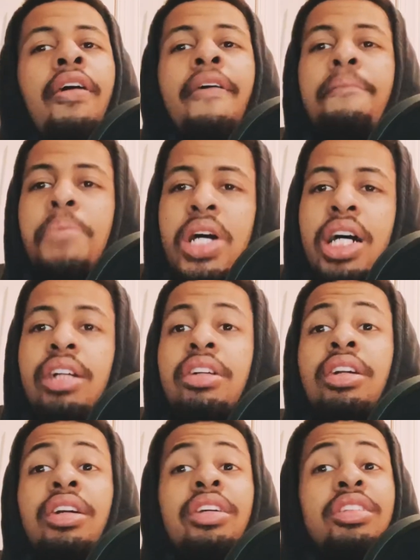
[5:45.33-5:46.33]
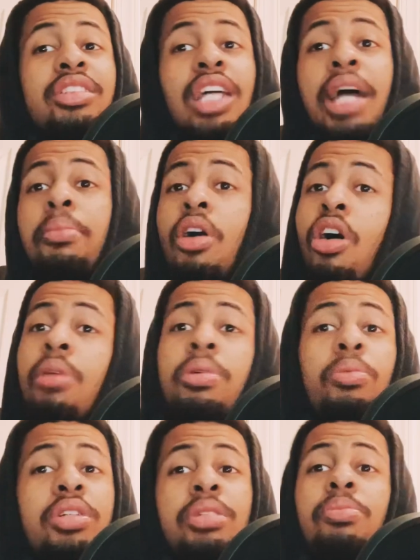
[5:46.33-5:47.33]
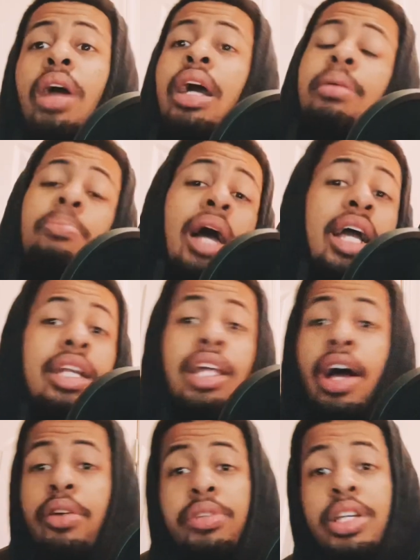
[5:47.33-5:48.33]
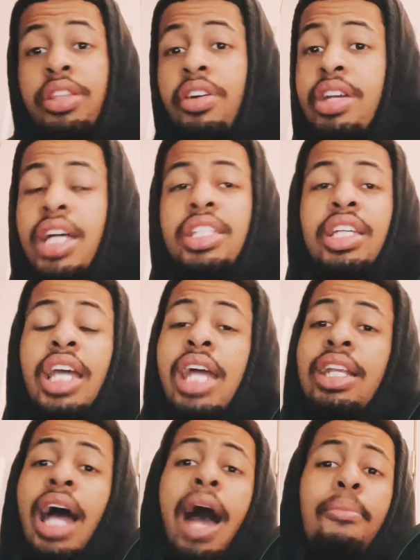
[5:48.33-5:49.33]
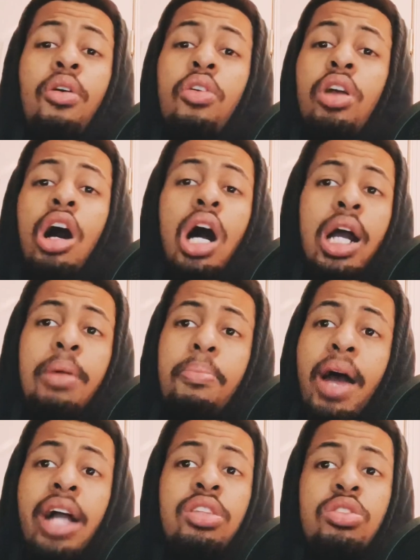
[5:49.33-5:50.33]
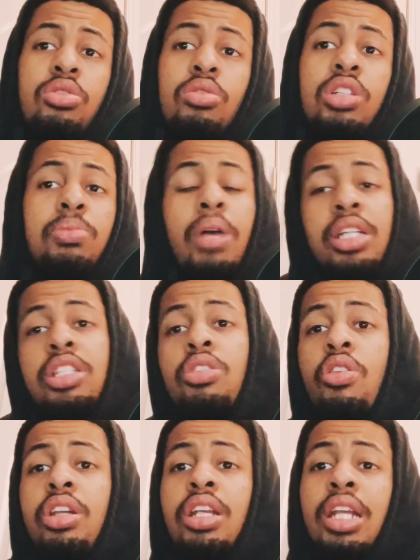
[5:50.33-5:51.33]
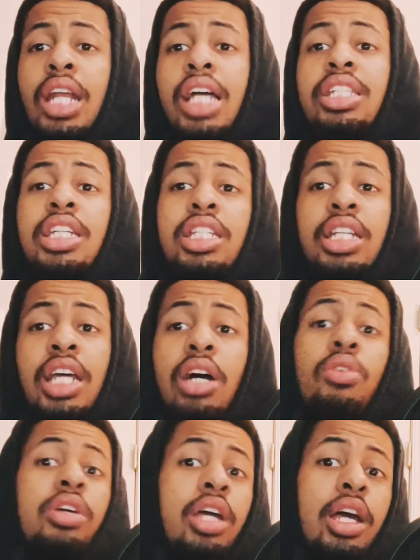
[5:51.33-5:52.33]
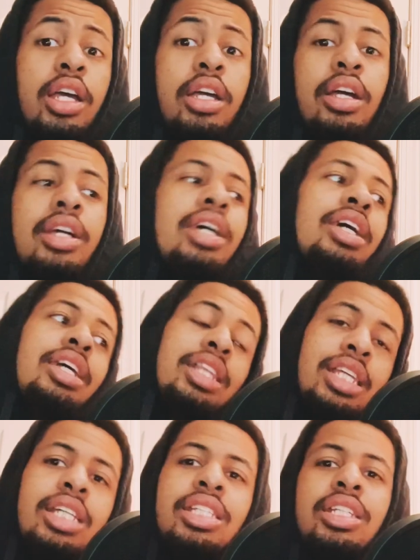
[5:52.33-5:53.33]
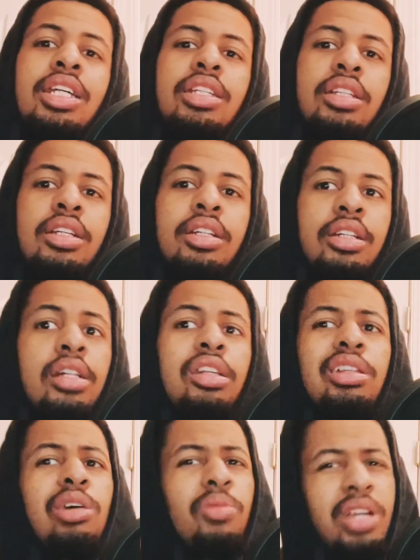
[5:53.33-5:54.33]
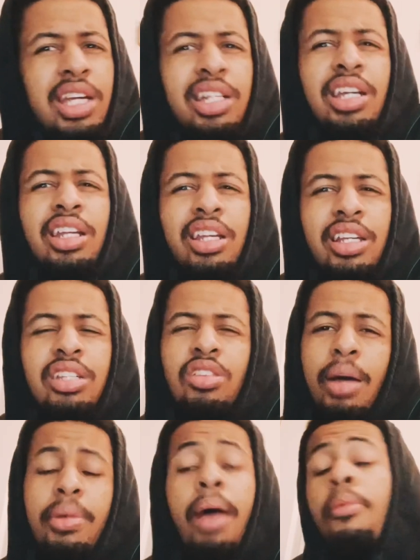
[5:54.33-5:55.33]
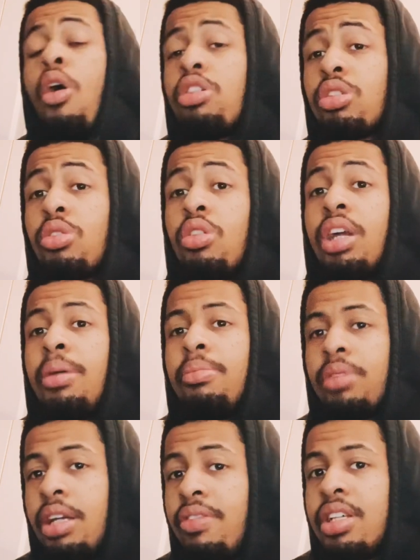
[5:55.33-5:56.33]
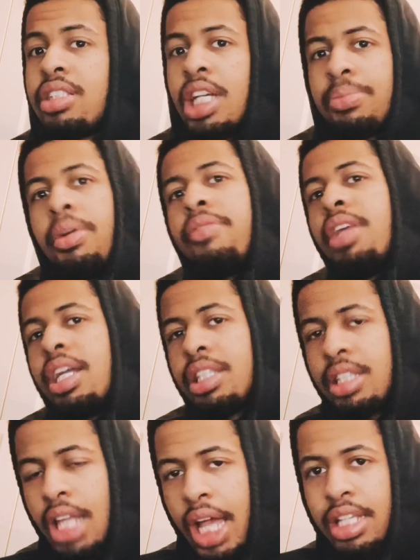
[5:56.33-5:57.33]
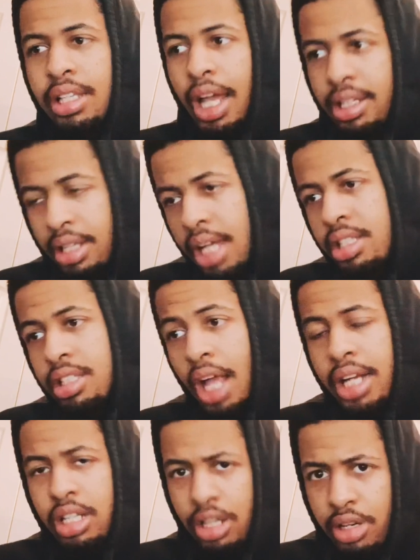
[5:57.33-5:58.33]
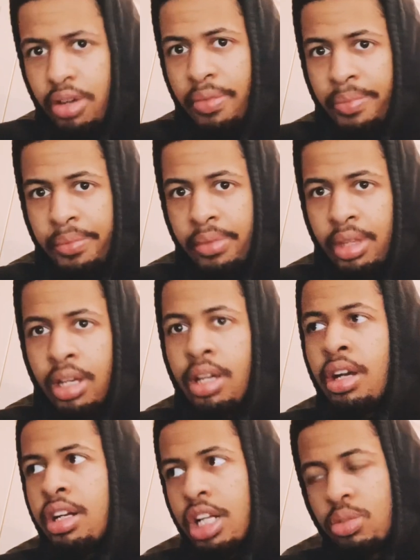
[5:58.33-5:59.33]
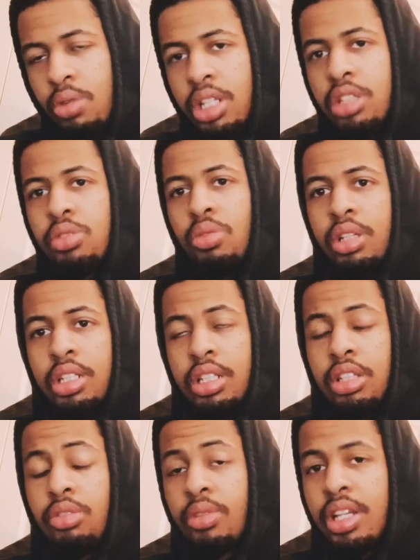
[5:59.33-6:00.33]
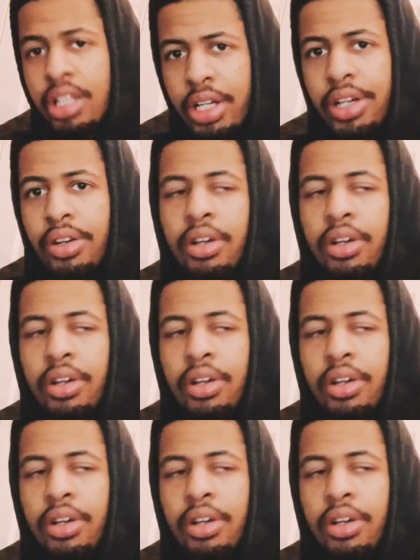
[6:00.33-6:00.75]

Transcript: But Sam Hartman wasn't backing down neither. And that's a game that I'm going to harken back to, especially going into next season. That, okay, this season, look what he did again. You know what I mean? I'm also going to give an assessment of that year, that 2023 year.